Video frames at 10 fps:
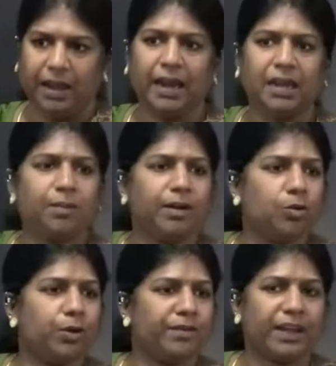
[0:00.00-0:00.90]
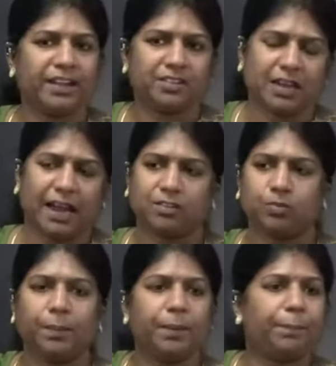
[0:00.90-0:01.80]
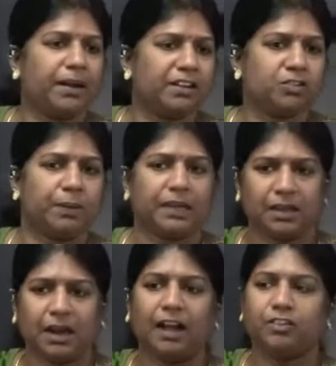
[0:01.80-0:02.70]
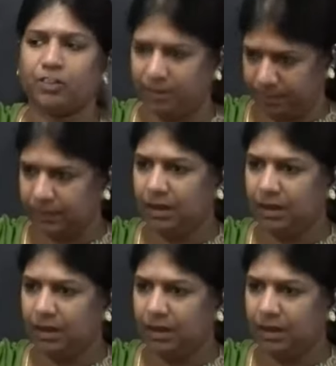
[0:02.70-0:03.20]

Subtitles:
Anyone who evades tax will be punished by the Rajan.